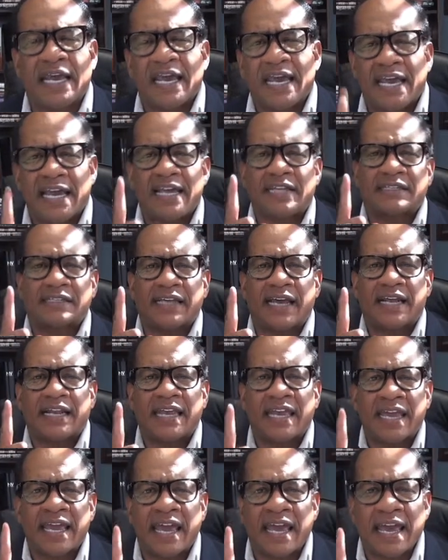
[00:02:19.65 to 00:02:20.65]
He said,
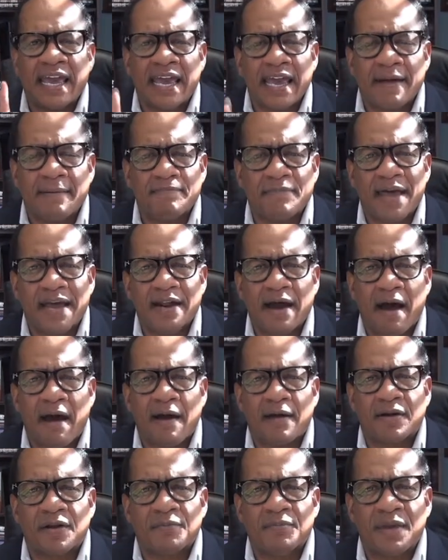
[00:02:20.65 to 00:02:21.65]
Him that
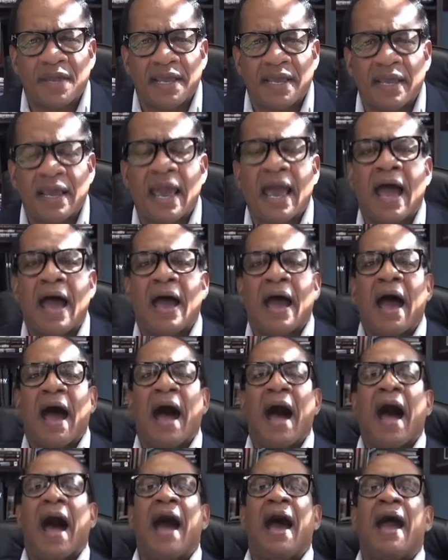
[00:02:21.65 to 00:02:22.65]
honor me,
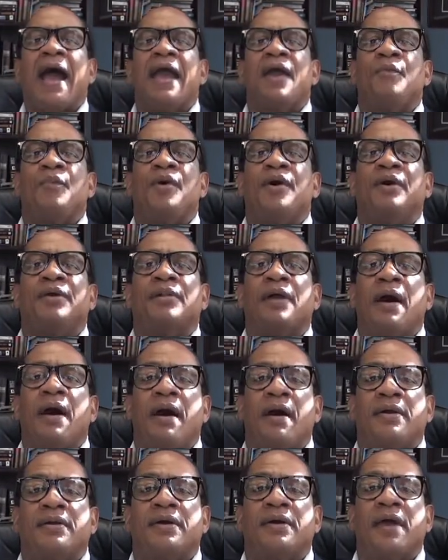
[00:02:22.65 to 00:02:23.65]
I will
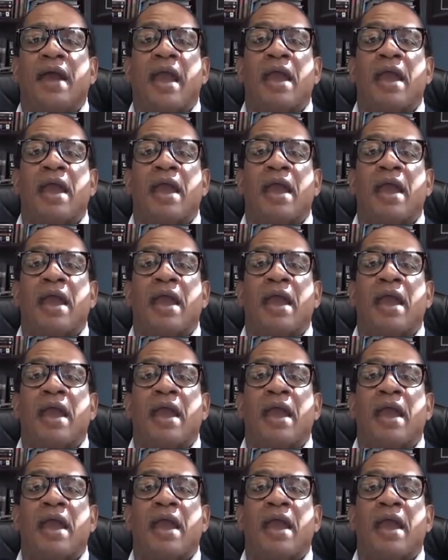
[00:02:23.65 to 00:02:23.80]
honor.